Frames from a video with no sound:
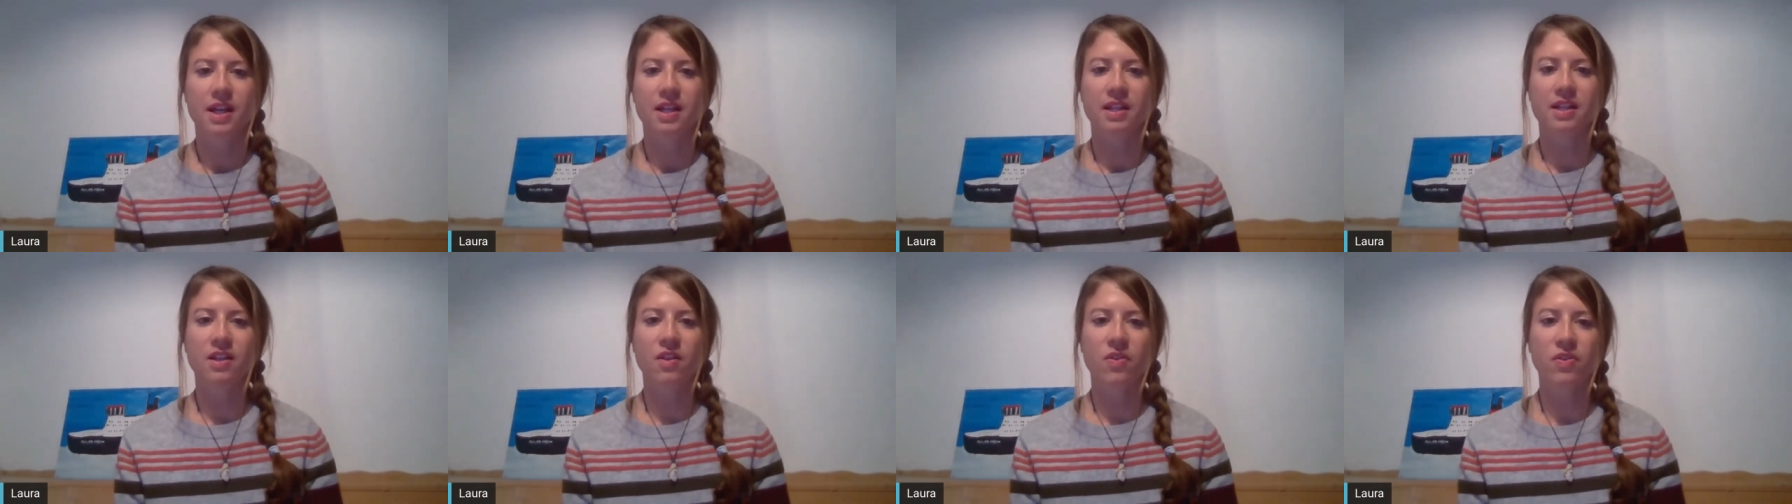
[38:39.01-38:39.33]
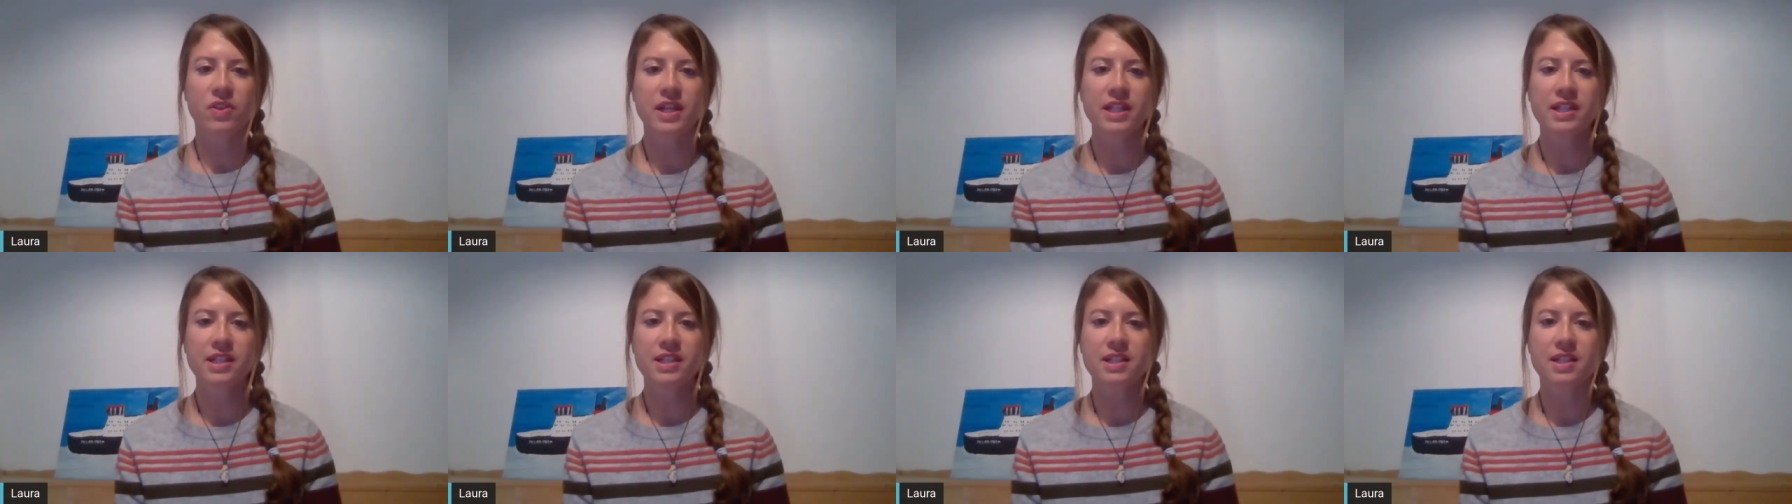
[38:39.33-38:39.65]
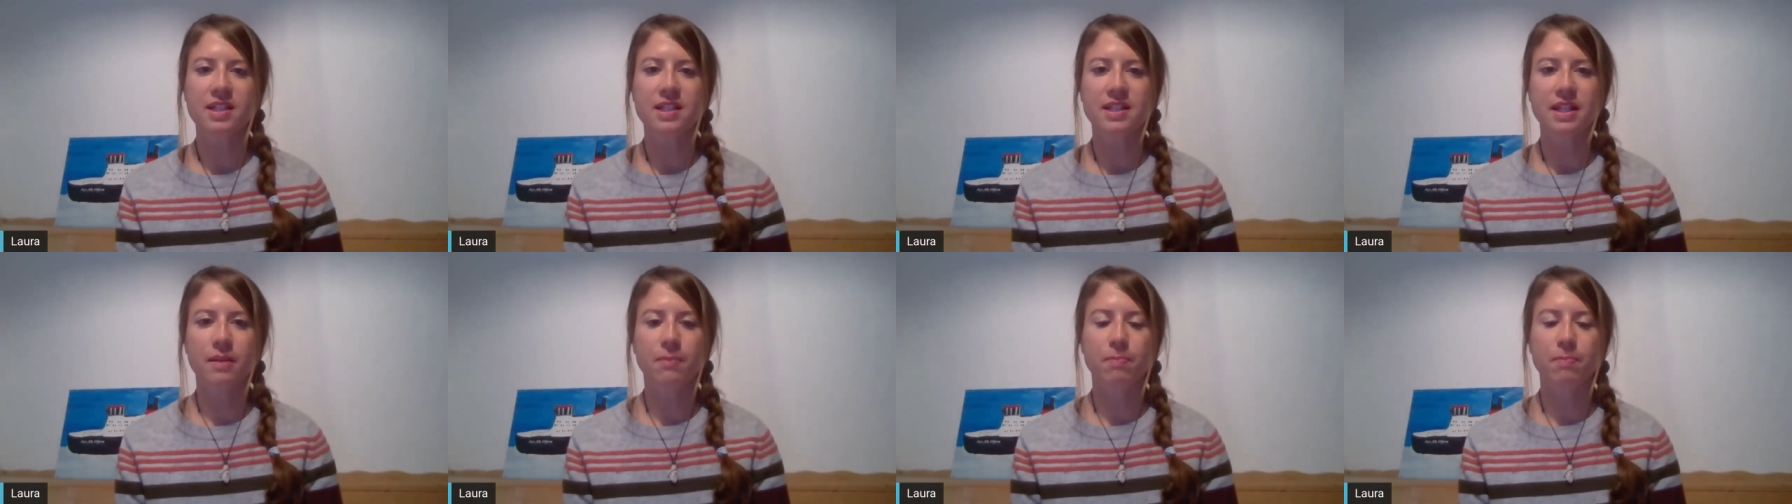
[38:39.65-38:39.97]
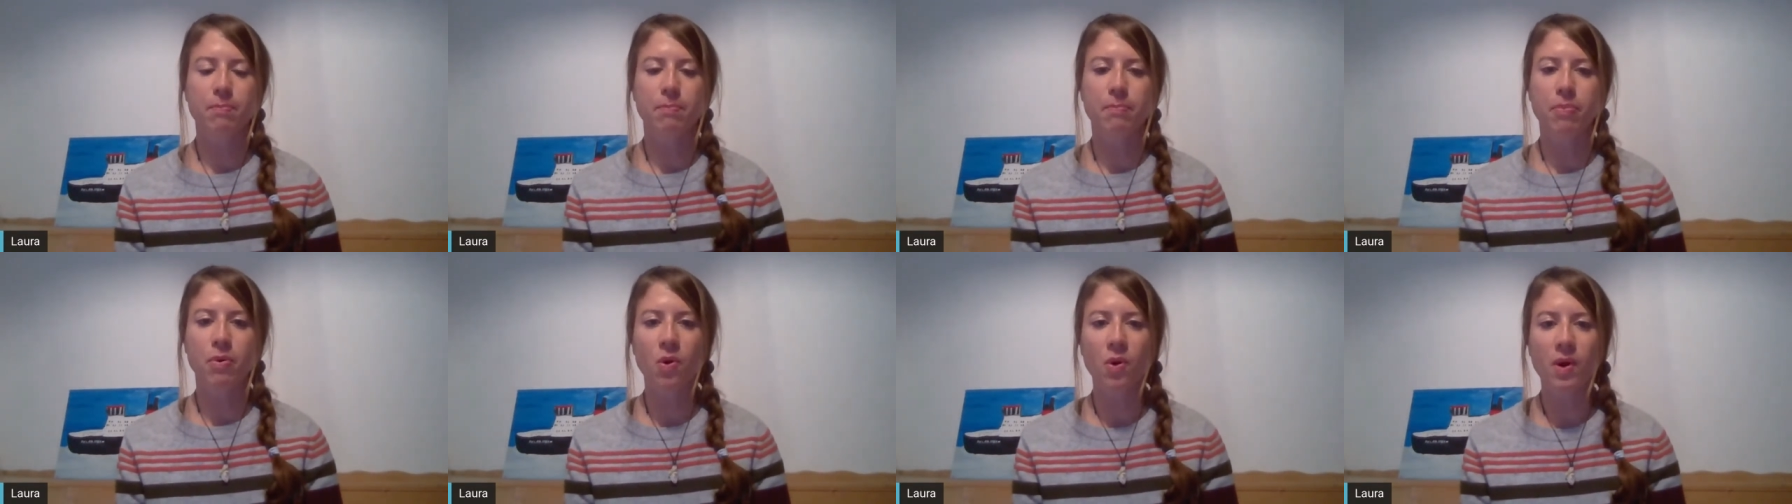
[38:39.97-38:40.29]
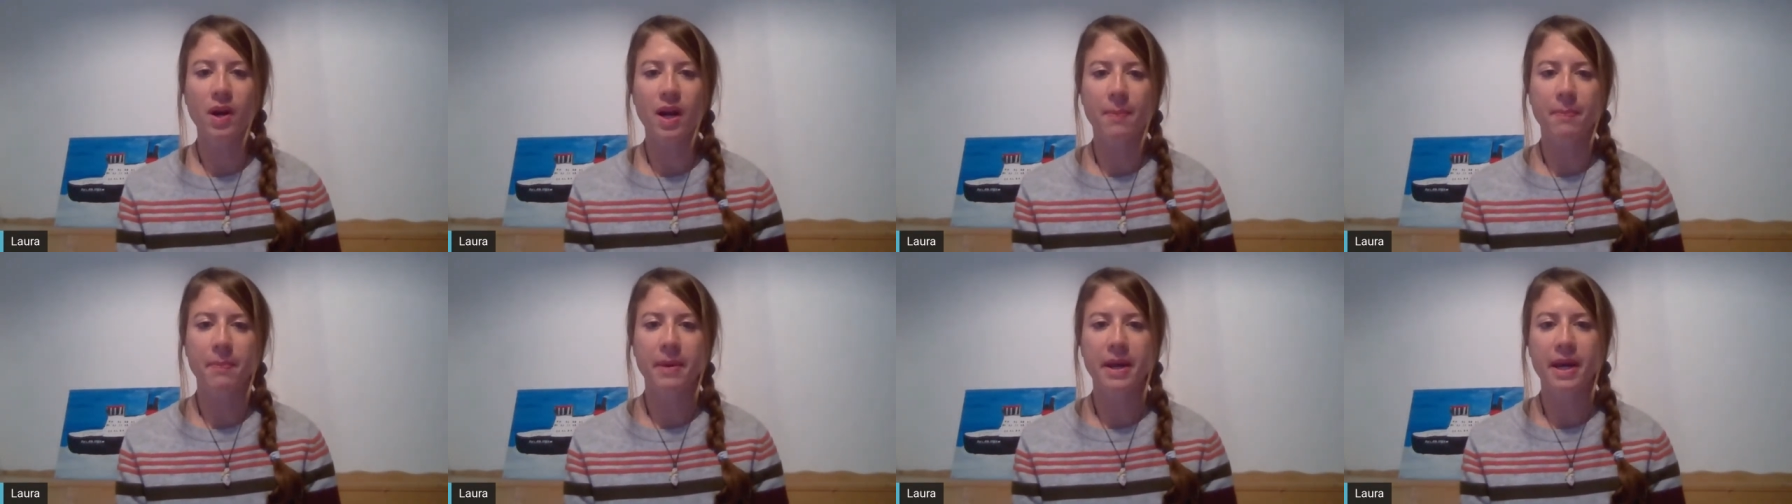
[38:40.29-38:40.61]
The thing is that
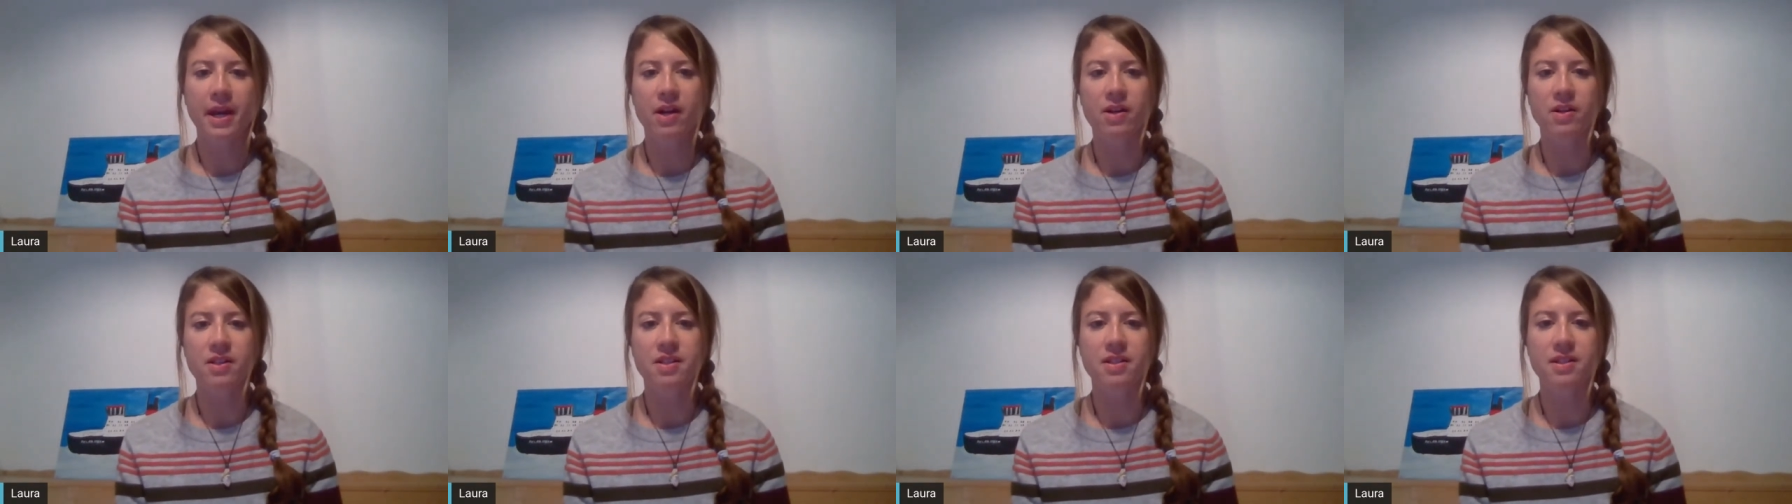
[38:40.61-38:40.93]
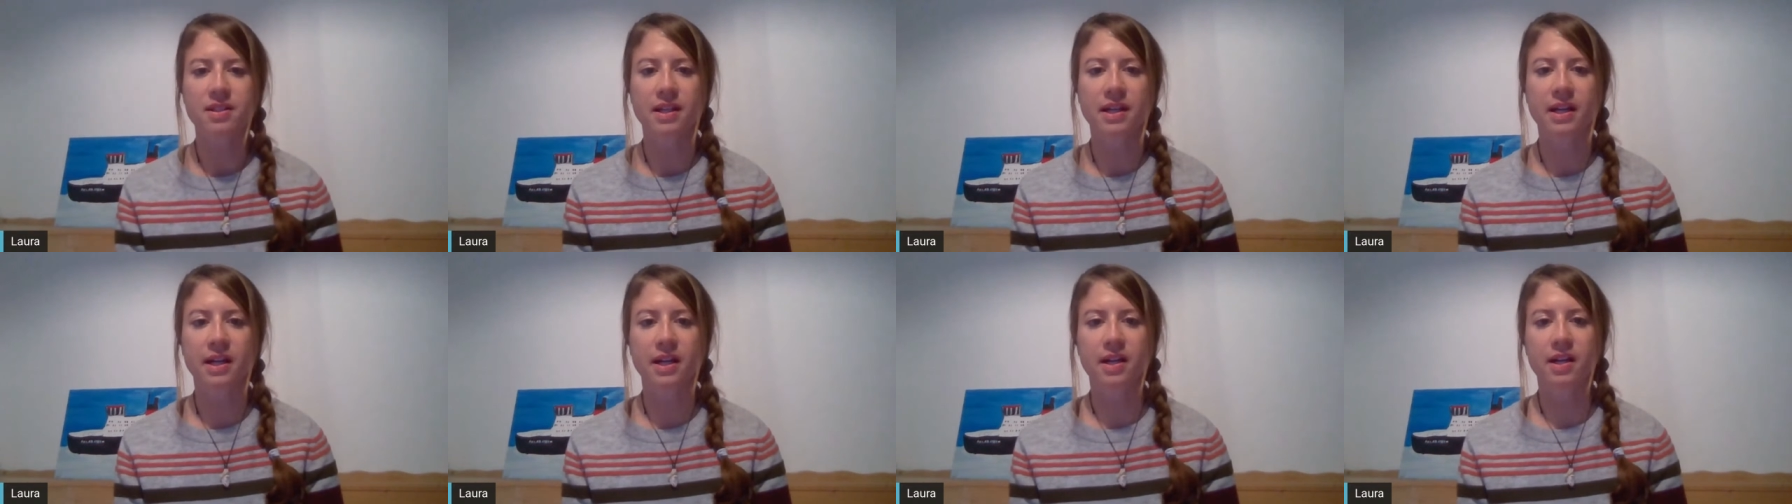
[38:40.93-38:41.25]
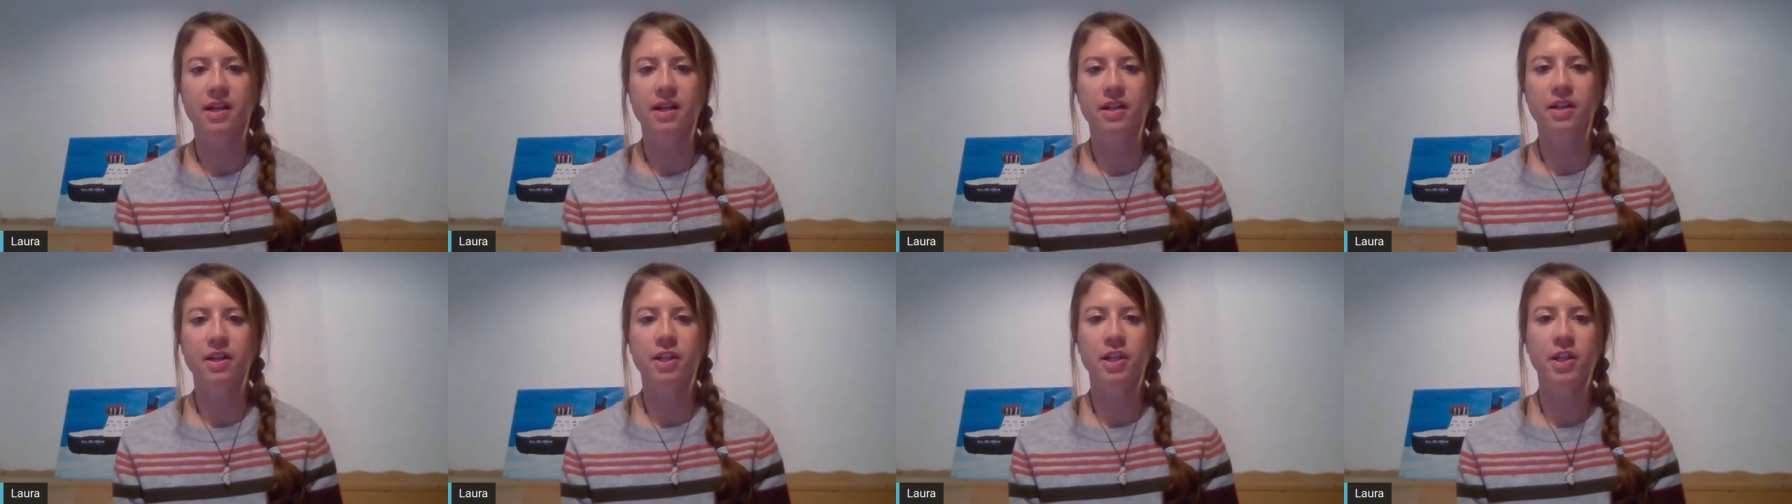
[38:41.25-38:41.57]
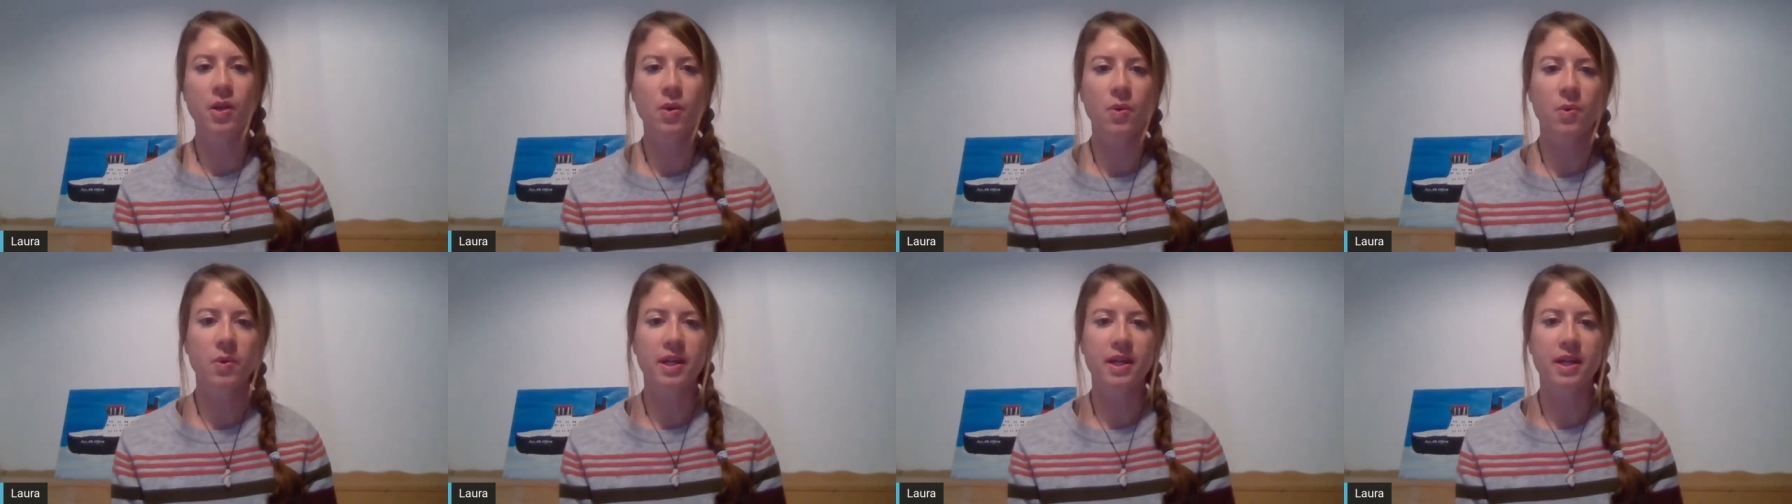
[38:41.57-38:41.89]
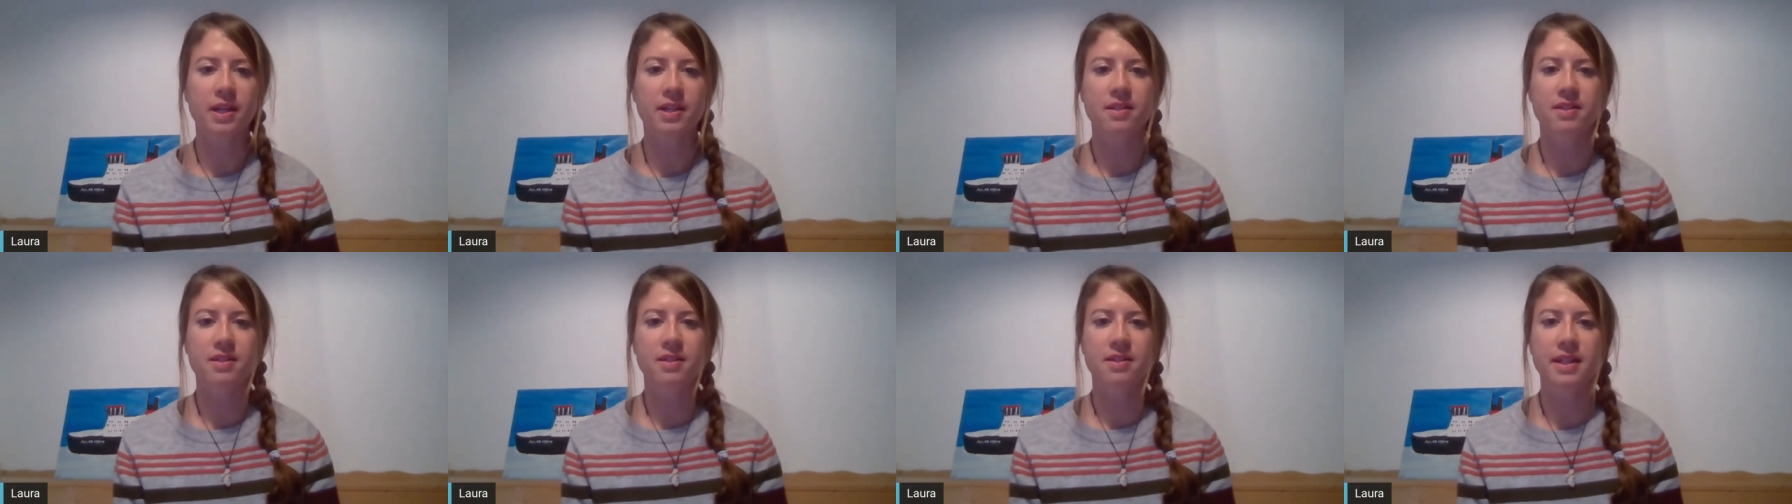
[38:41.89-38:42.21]
polar bears are
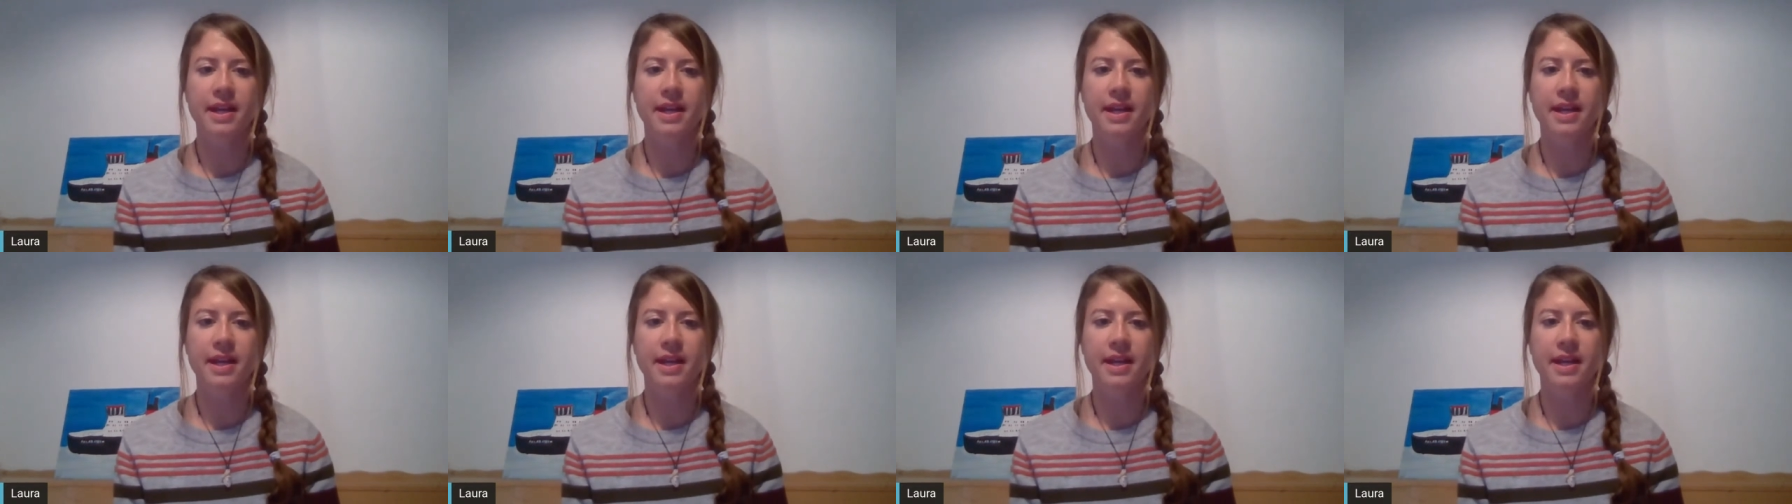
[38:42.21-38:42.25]
curious.